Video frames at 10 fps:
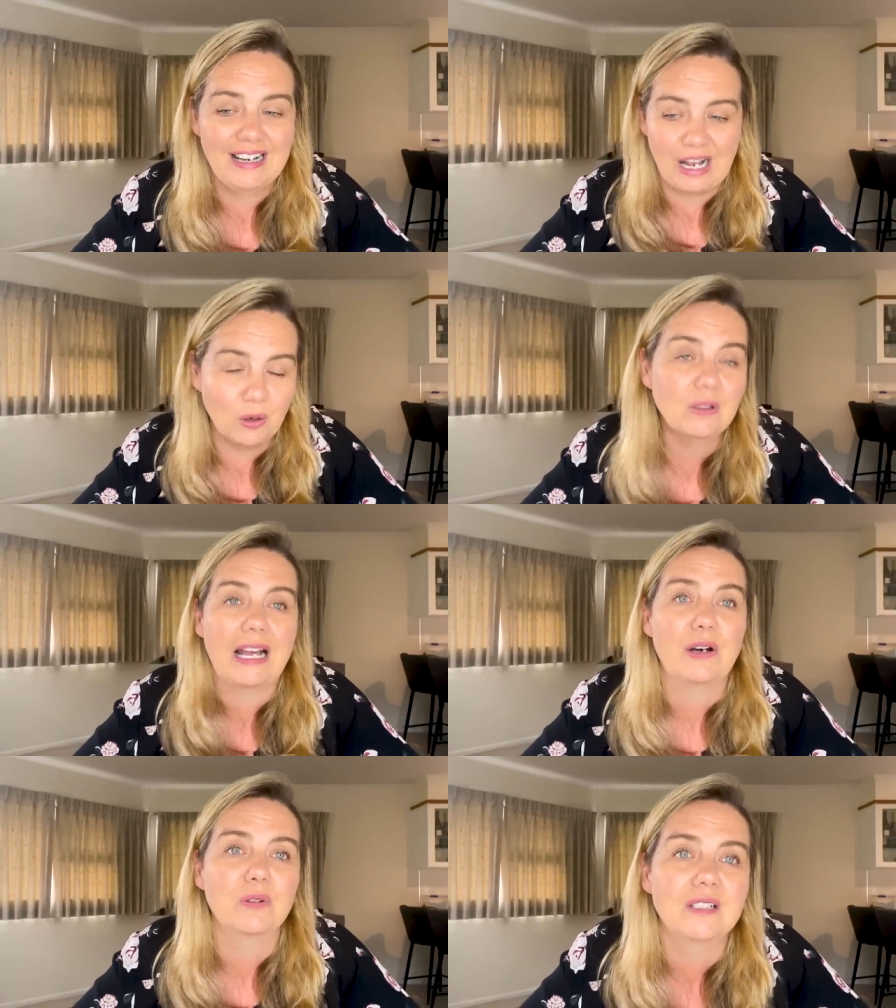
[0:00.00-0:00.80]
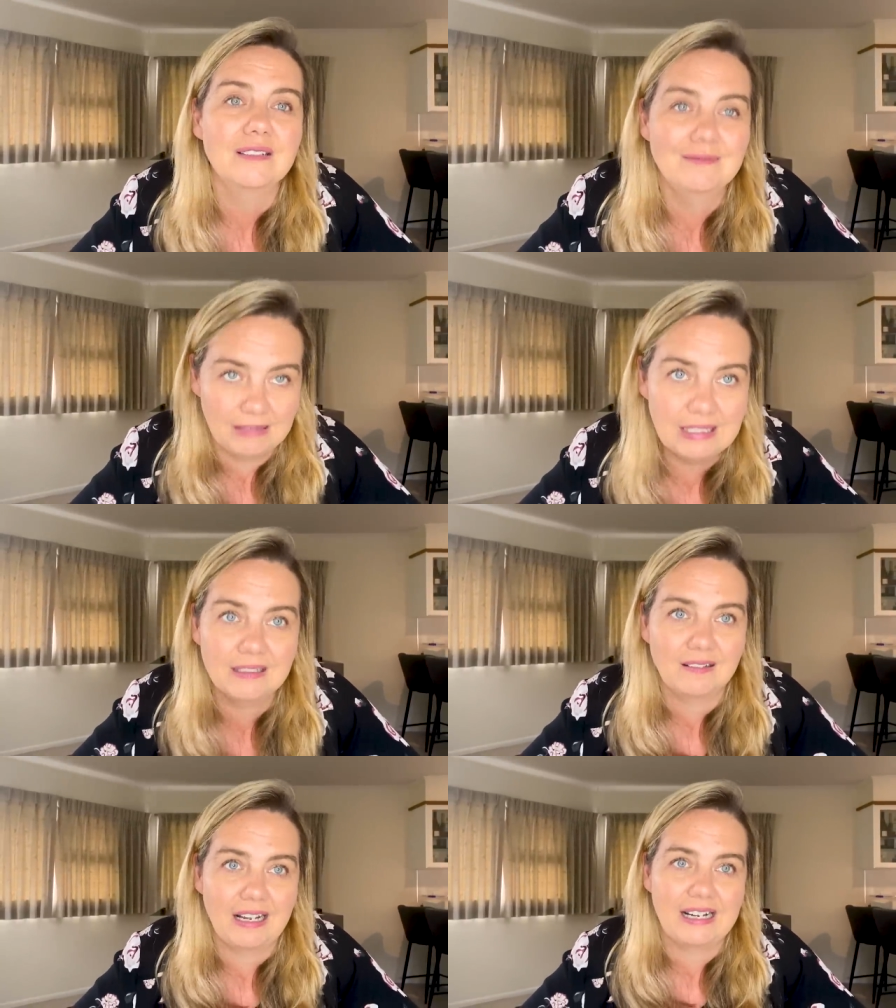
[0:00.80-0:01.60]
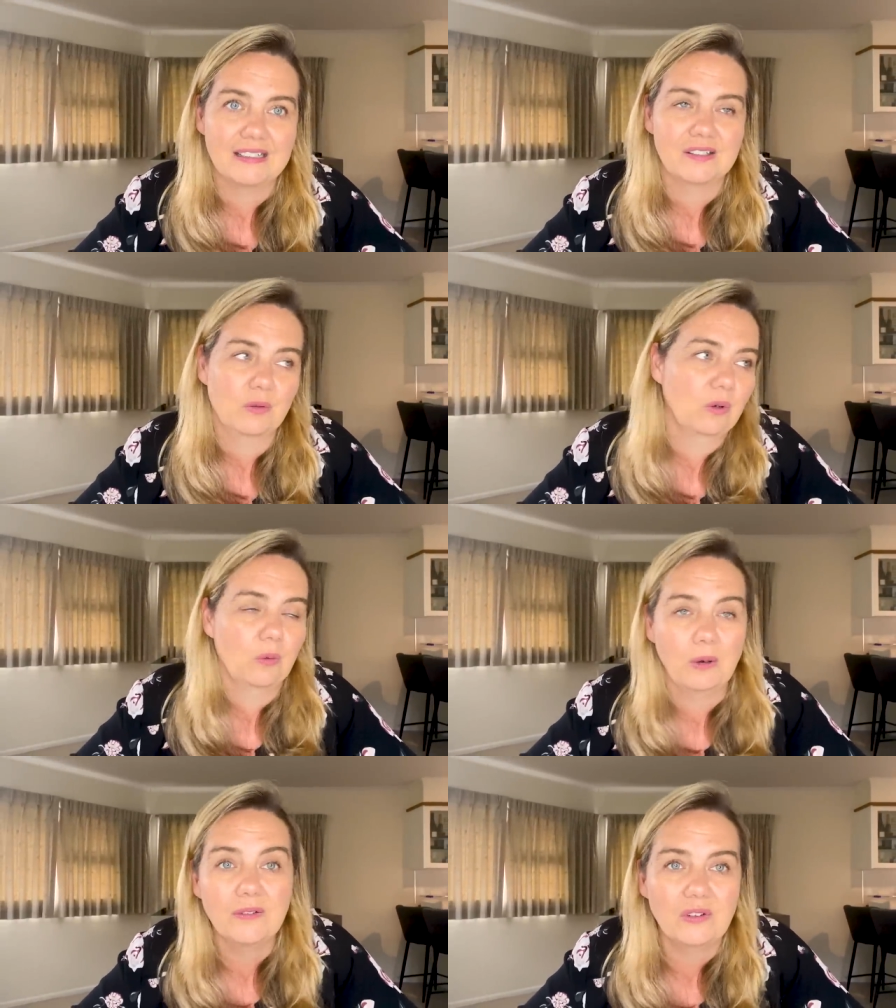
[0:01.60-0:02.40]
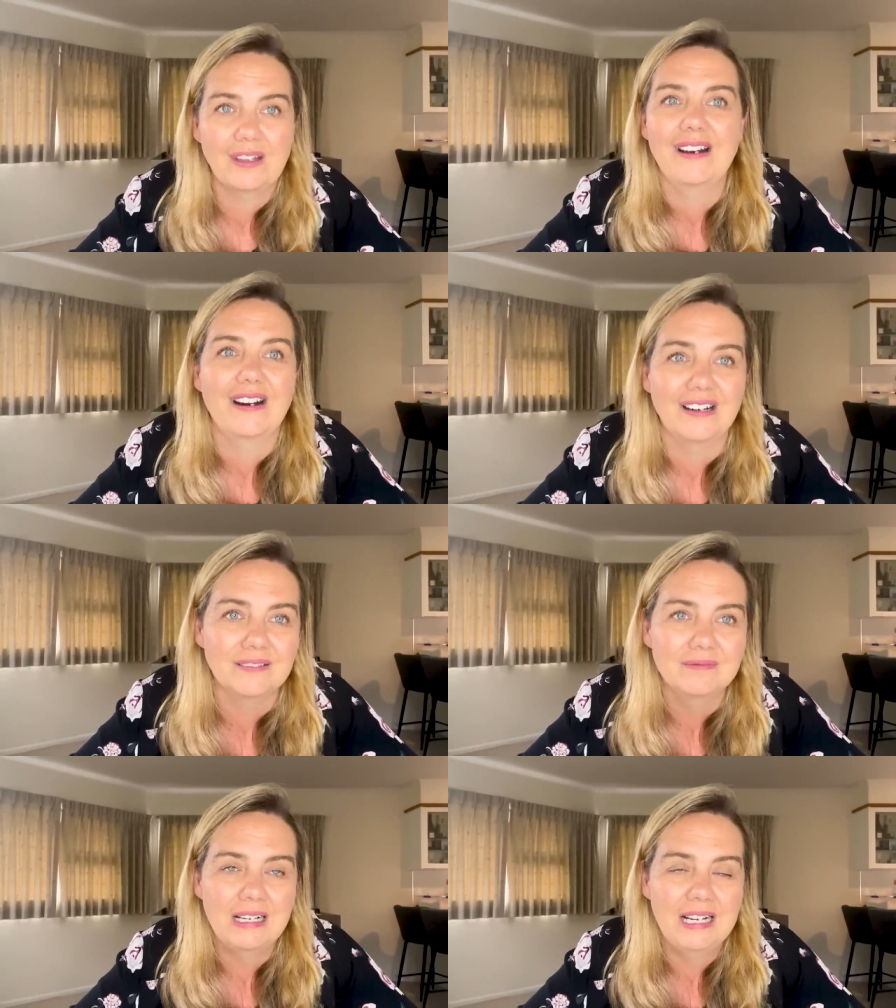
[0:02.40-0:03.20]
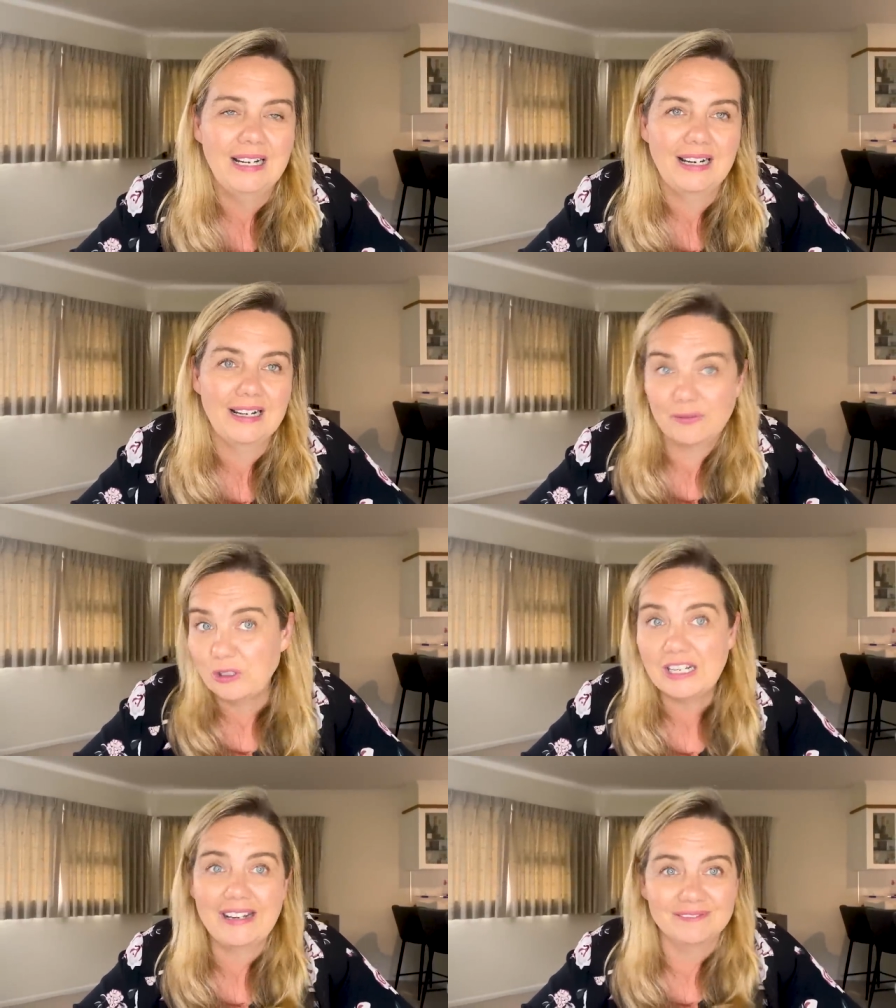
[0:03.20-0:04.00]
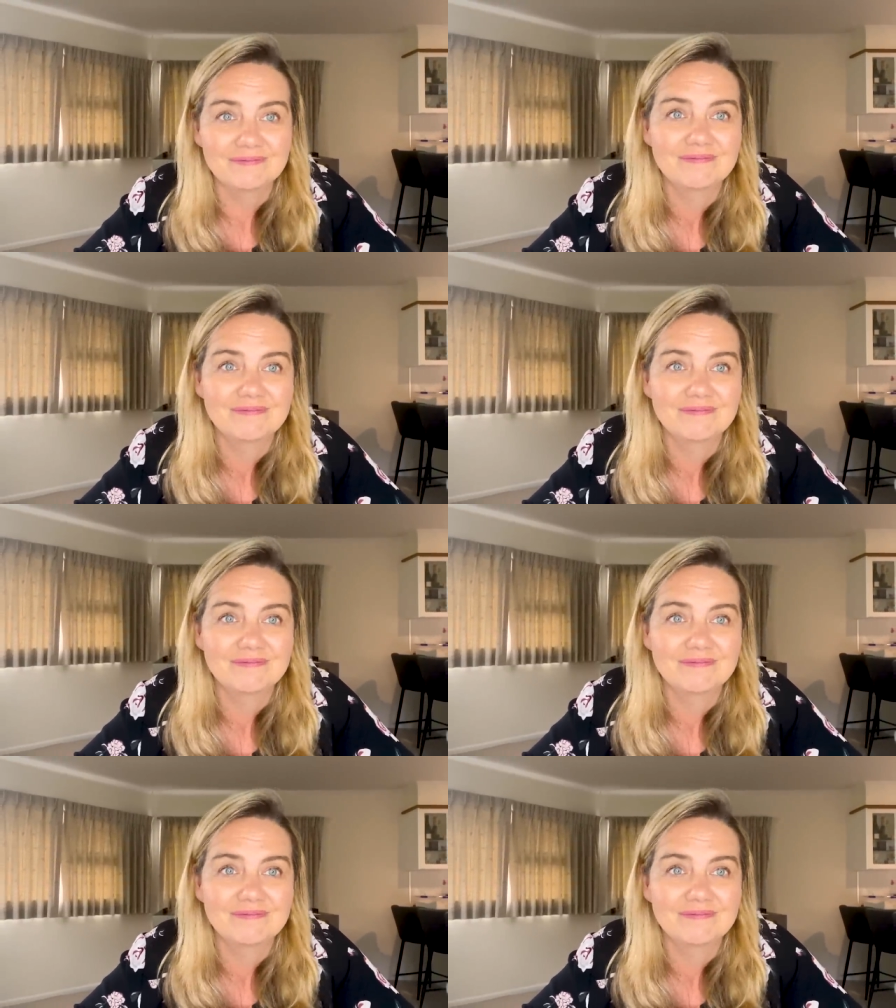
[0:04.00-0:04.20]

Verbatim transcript: out loud in class or wherever they are every day.